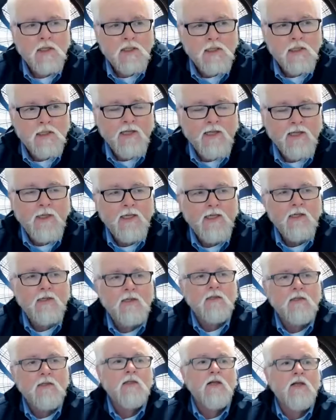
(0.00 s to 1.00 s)
I think
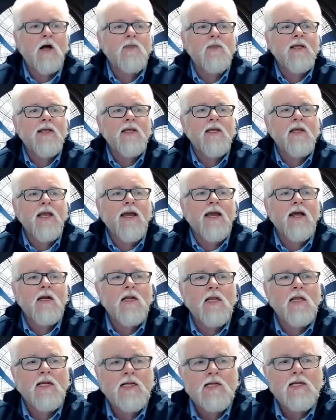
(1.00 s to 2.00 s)
on the
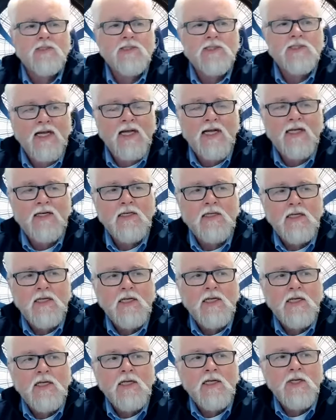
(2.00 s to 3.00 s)
analytics side,
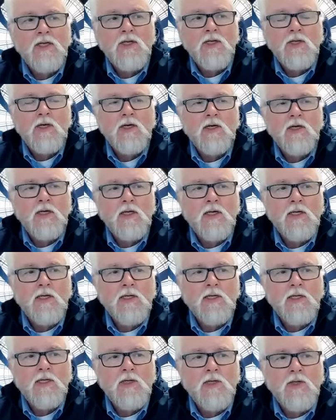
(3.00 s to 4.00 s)

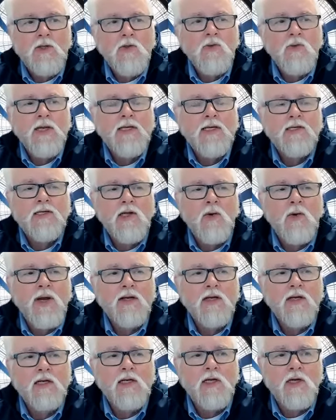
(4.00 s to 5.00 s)
you need to know how
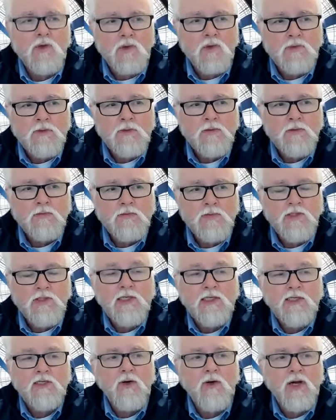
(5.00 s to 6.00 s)
to code. You
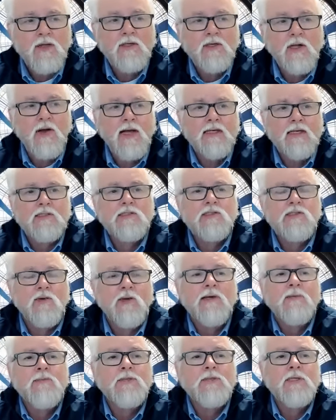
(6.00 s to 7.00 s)
need to know how to
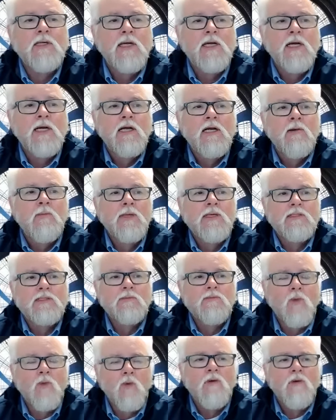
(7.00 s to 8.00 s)
script, but it's
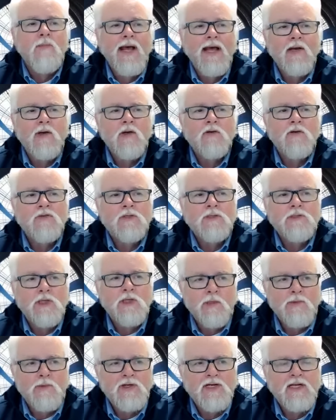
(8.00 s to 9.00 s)
more a matter of
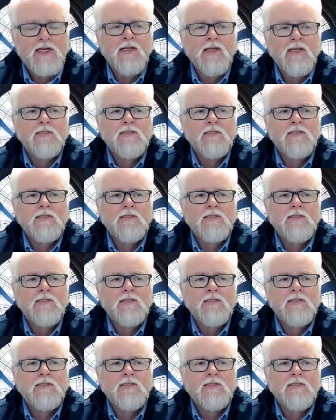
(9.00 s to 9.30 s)
interpreting it